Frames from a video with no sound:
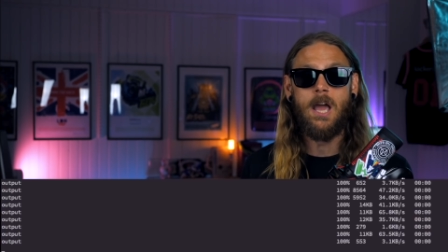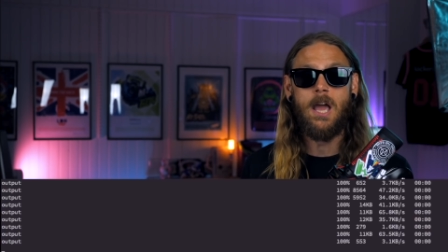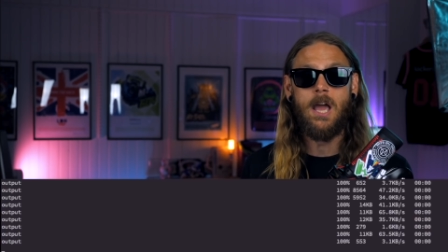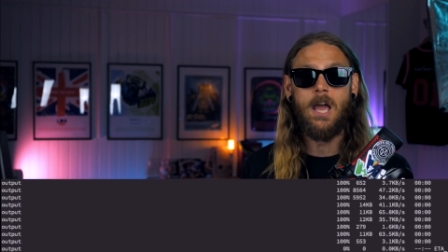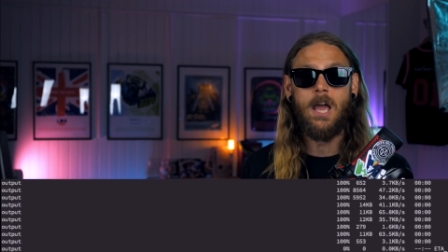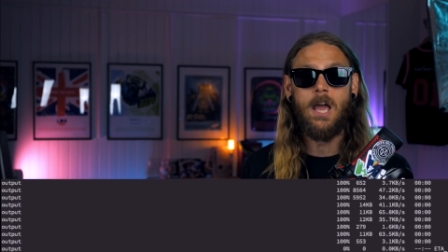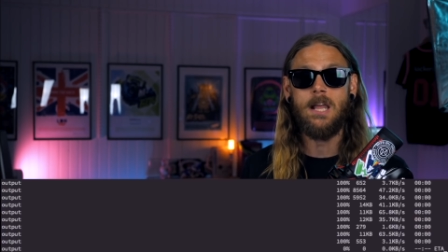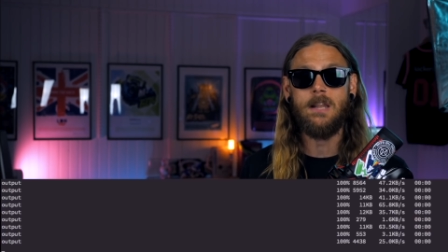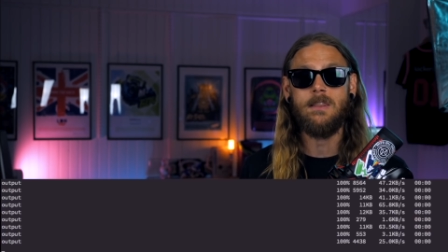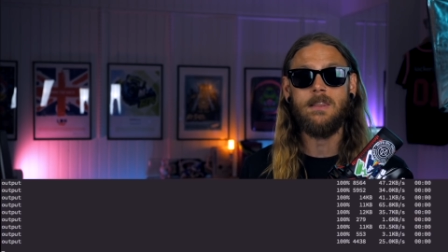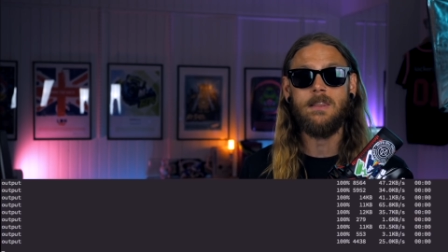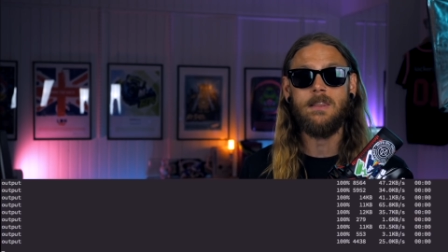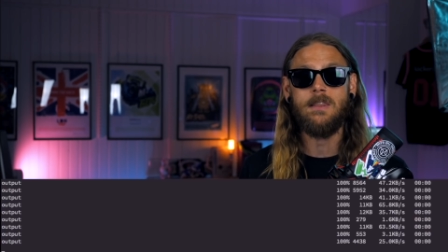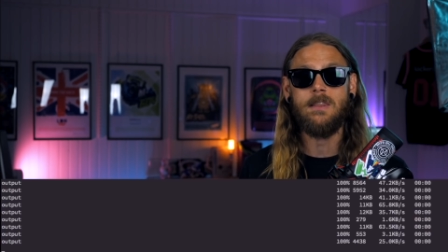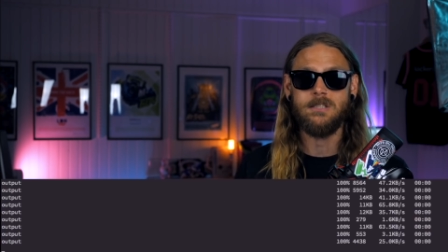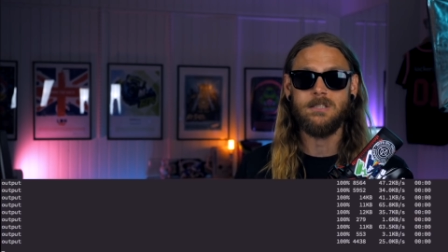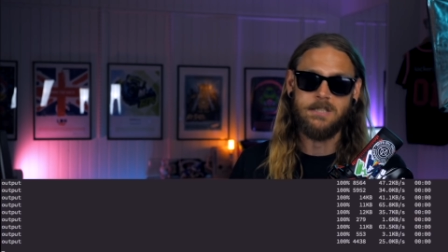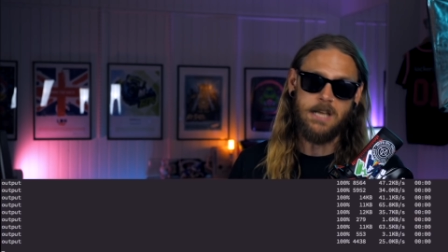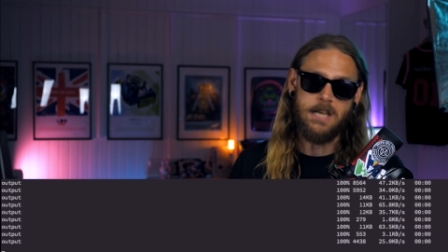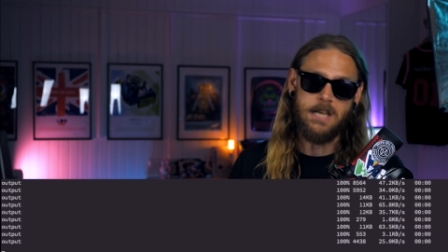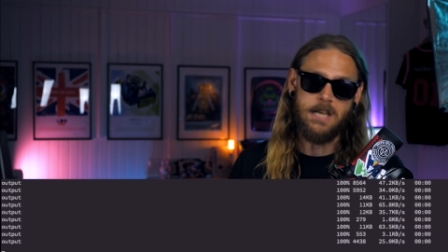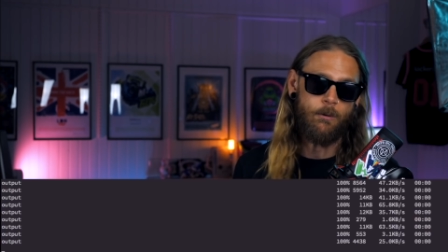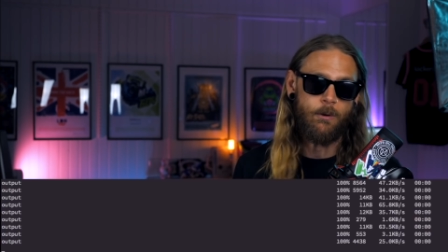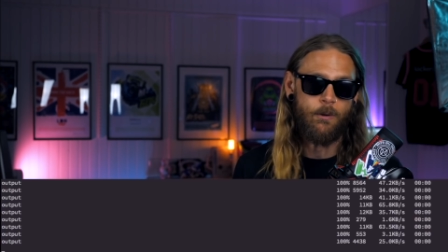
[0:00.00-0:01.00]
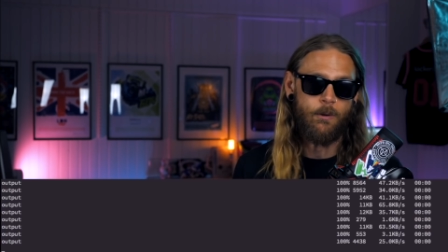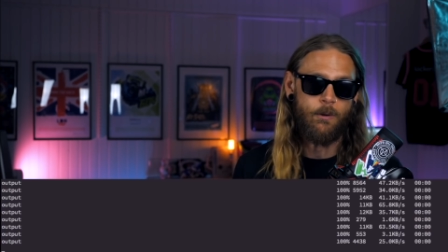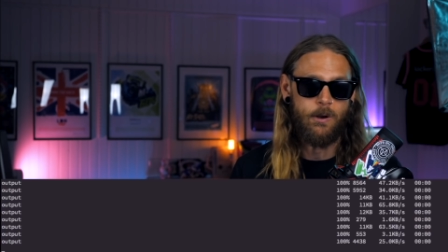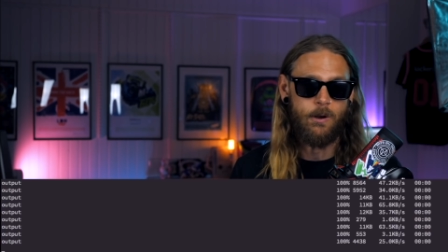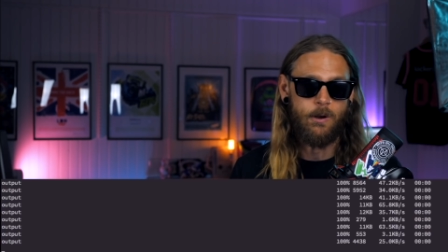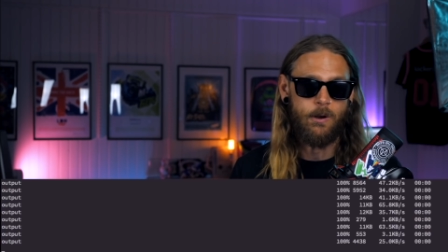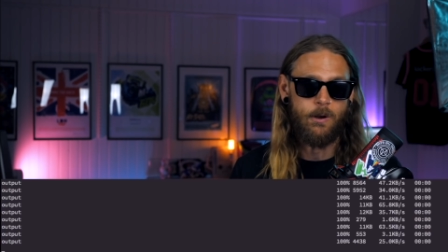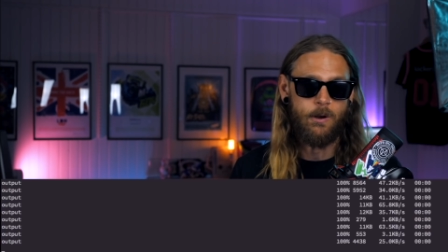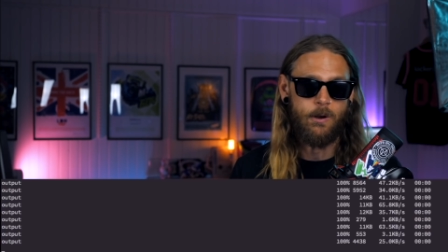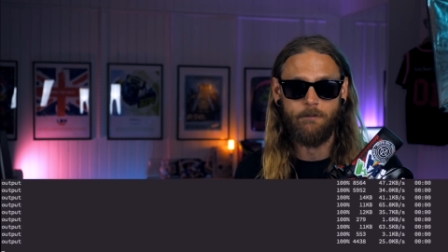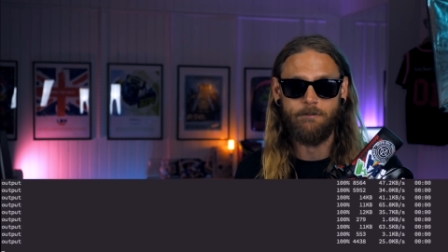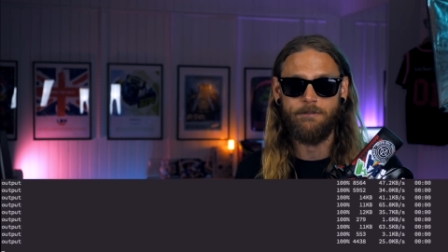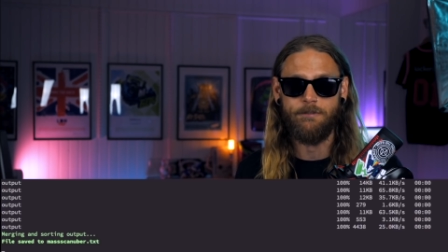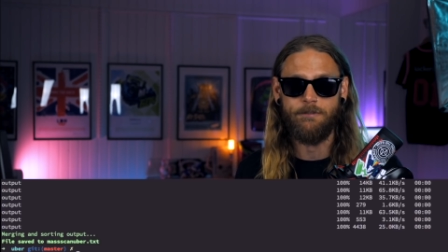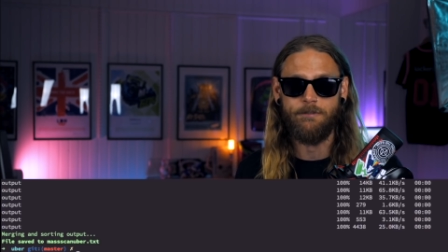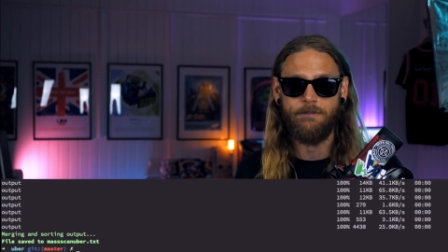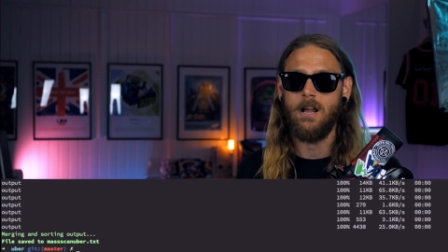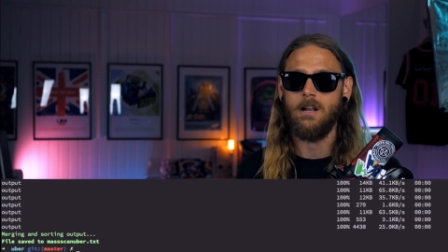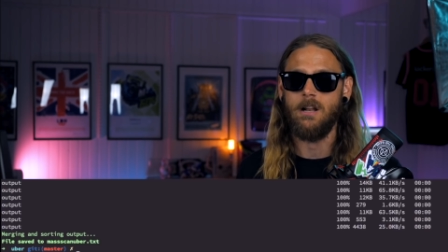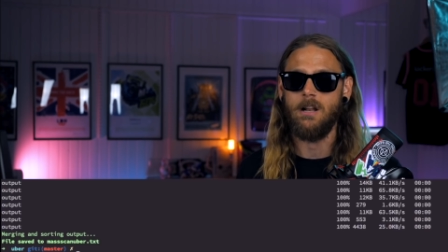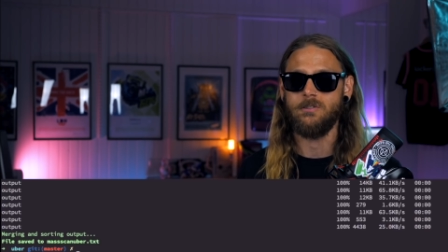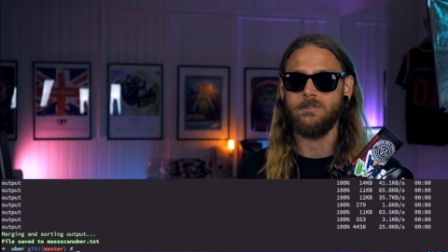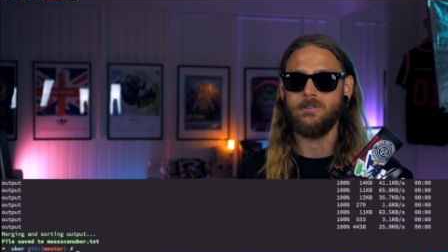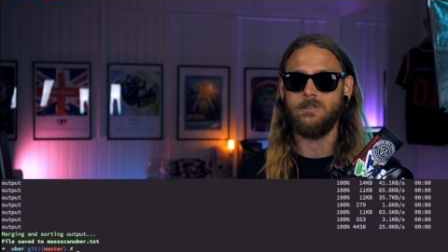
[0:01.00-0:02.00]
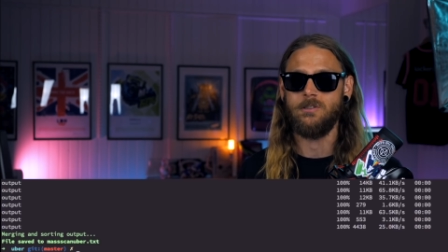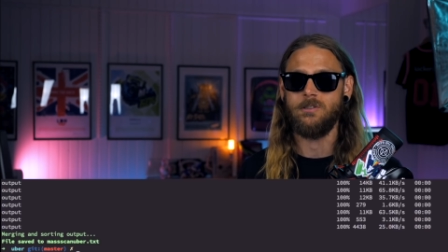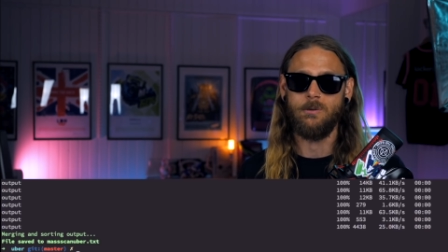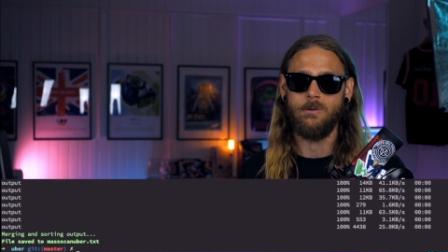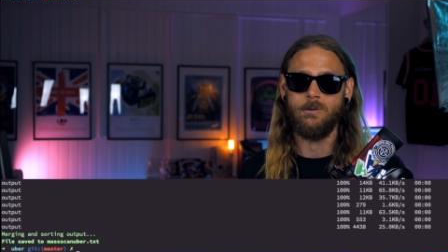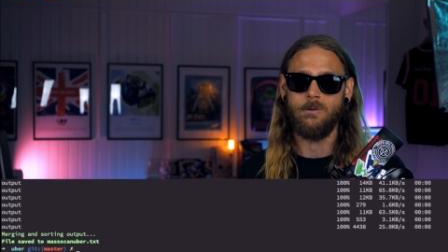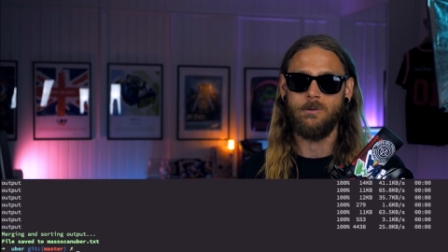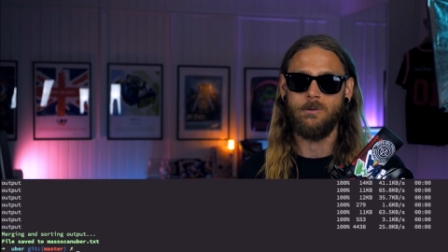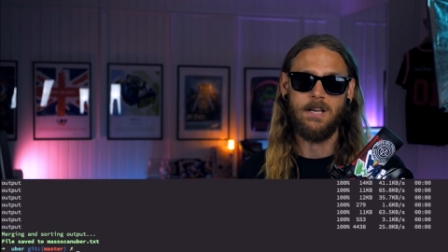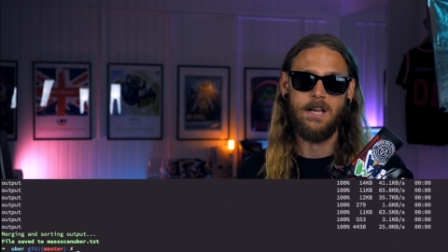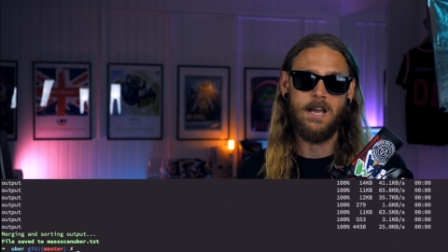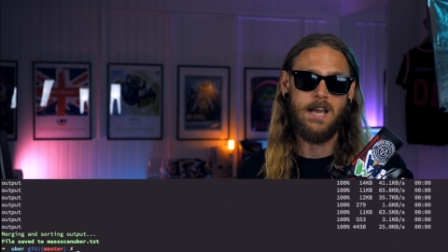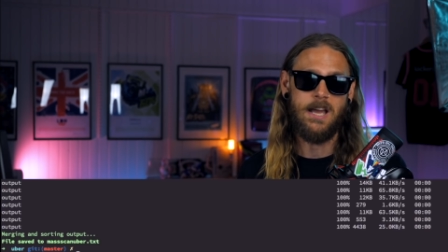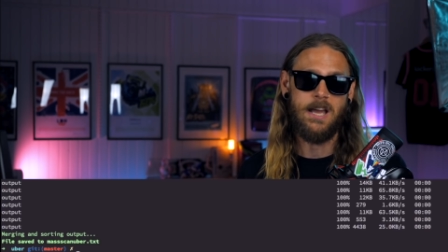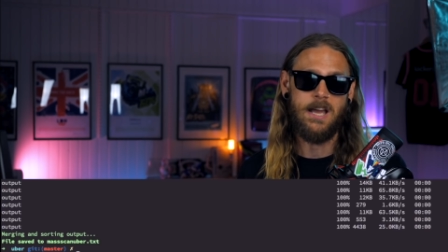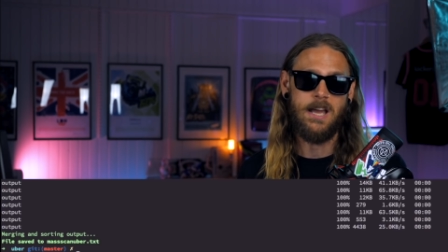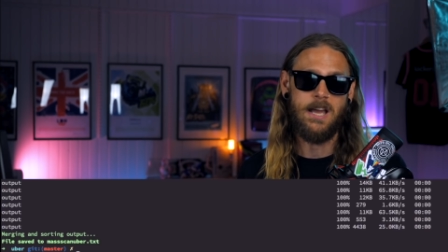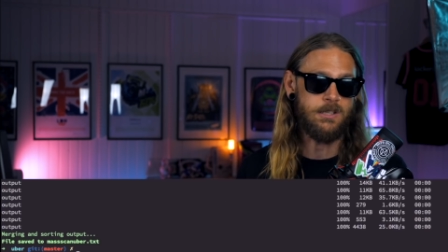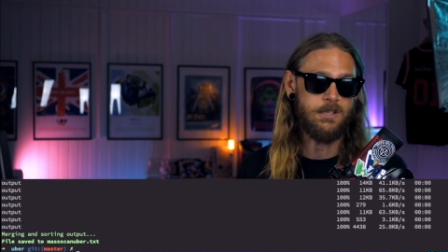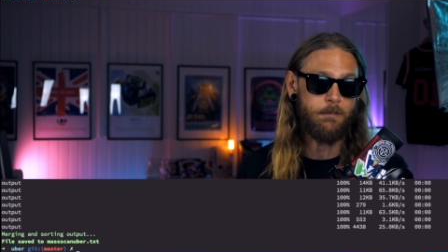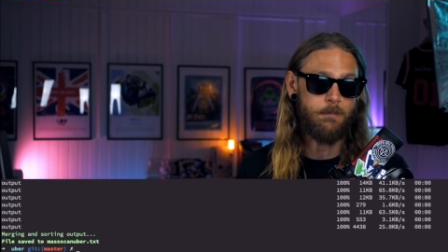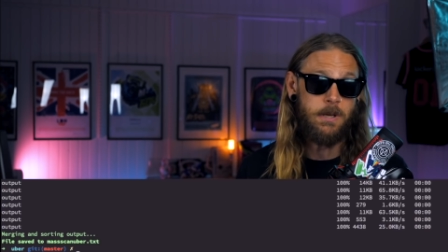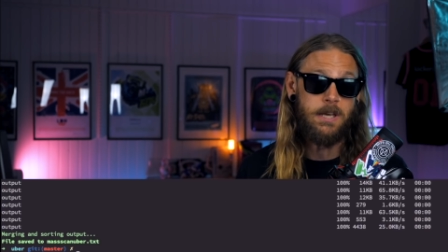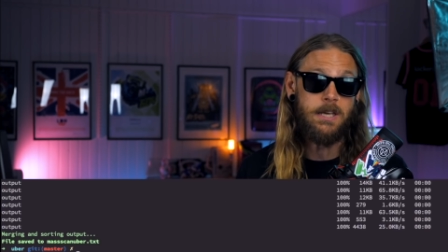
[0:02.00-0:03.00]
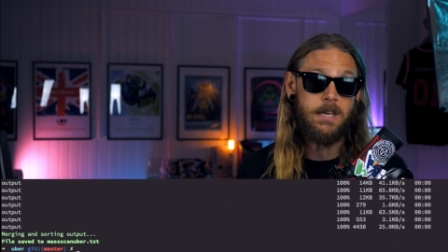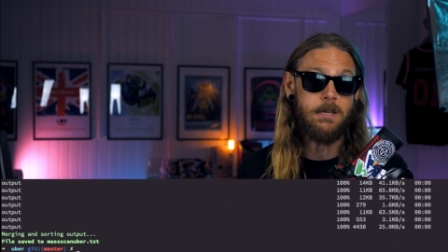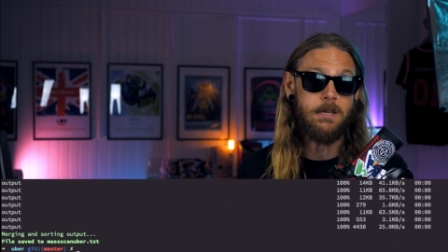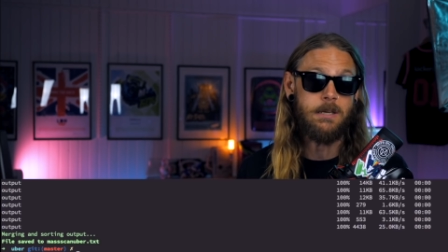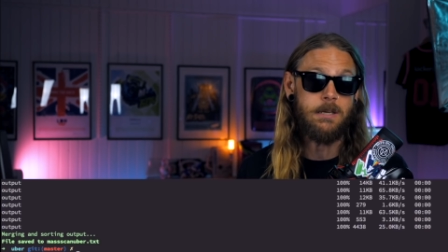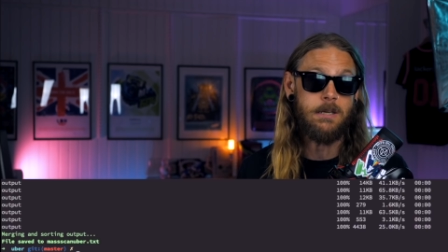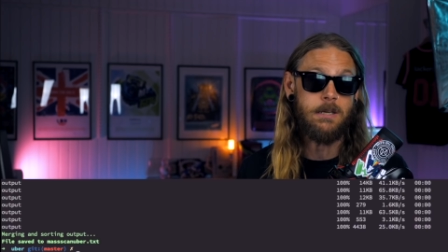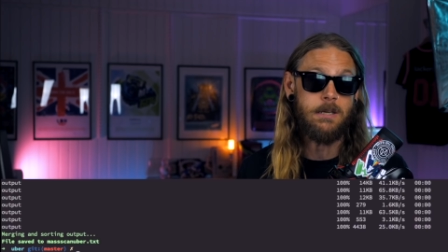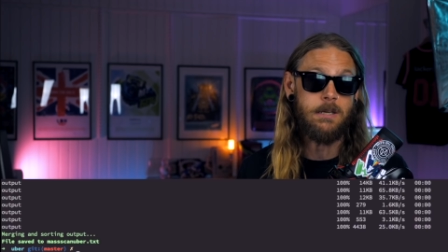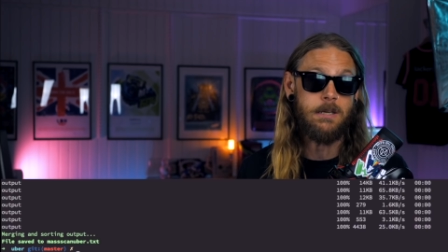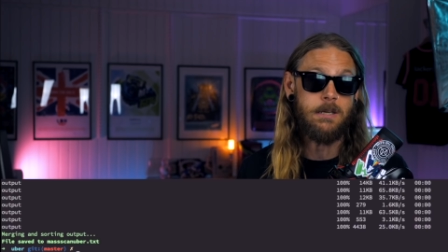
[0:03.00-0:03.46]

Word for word: and then it's downloading all the files using SCP.